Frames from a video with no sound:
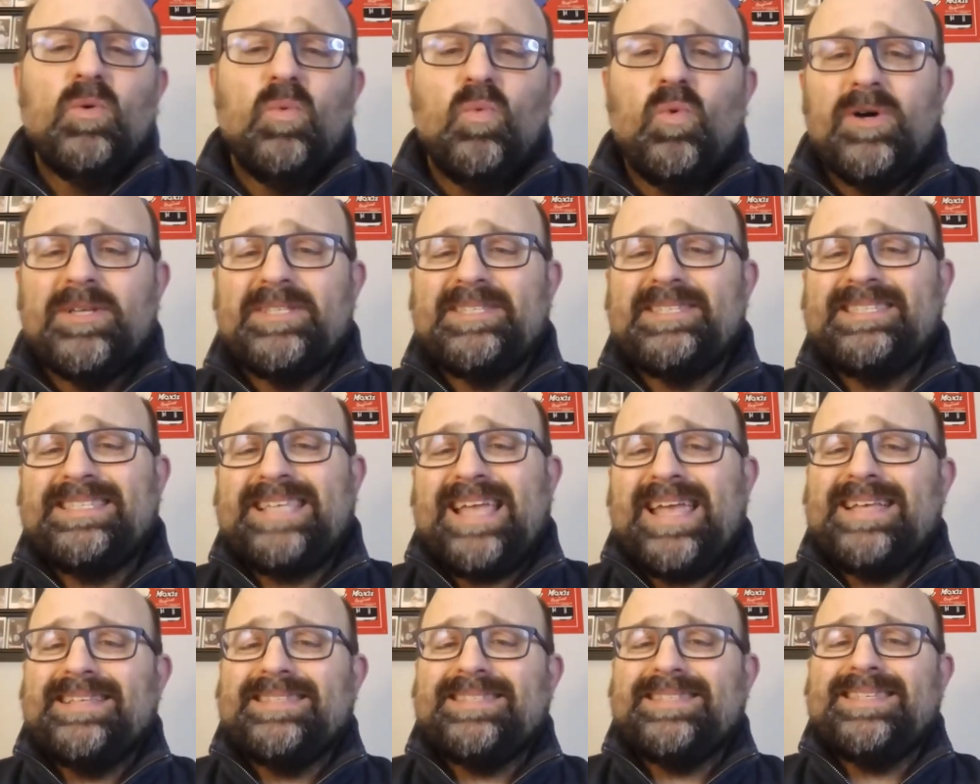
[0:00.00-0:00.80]
One's
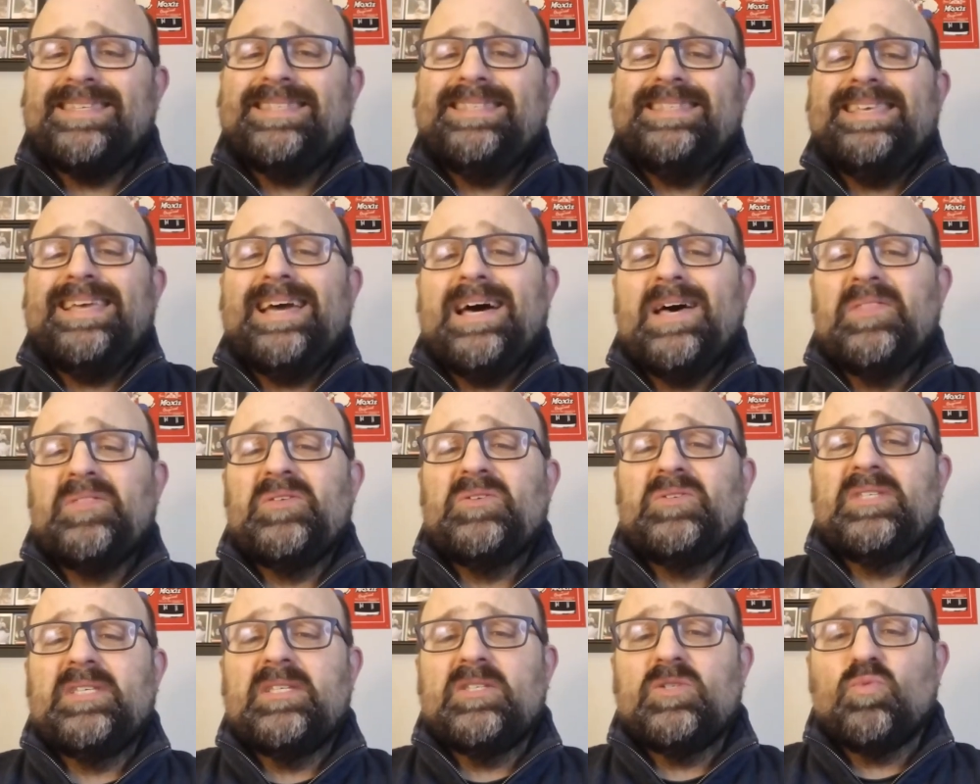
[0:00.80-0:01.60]
dancing, the
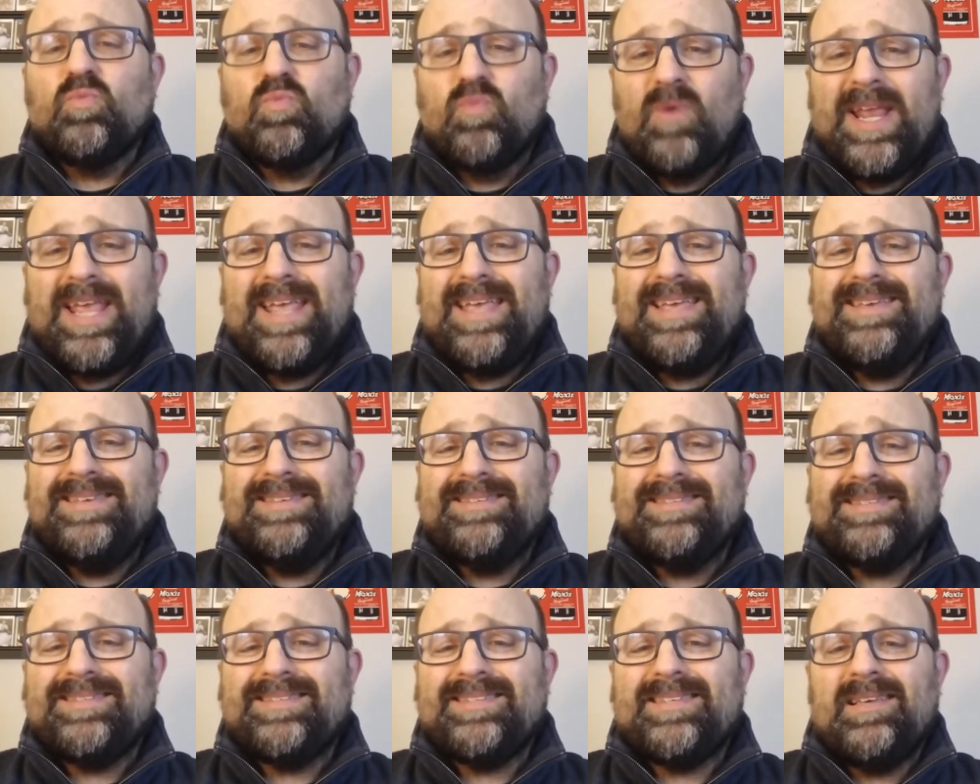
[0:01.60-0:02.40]
other's is
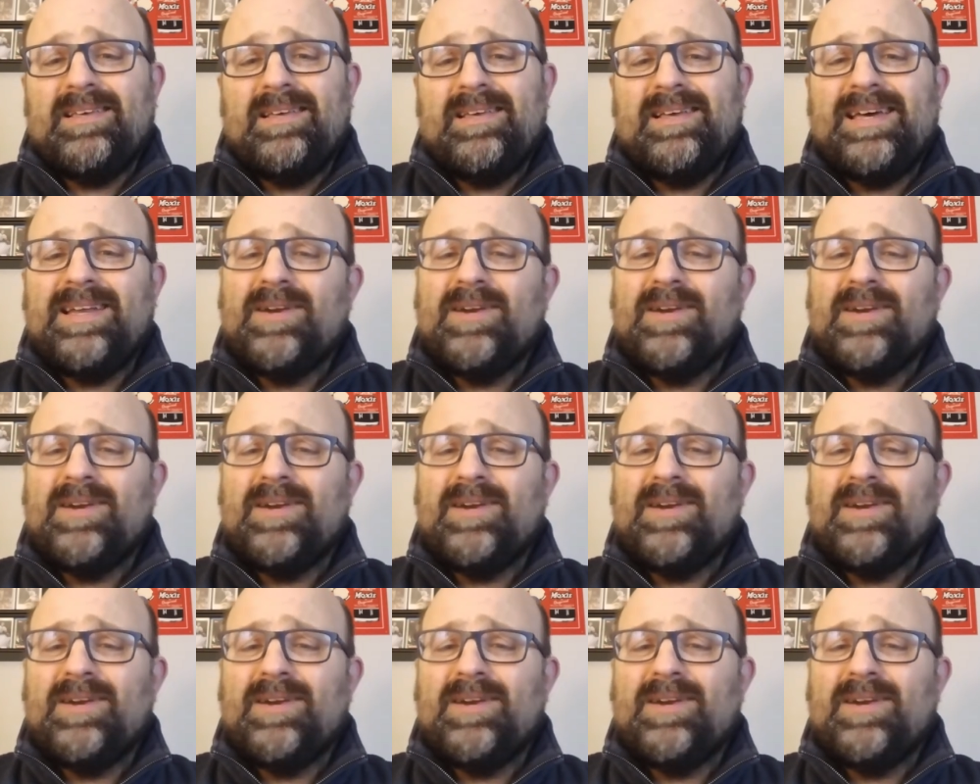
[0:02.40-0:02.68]
raise.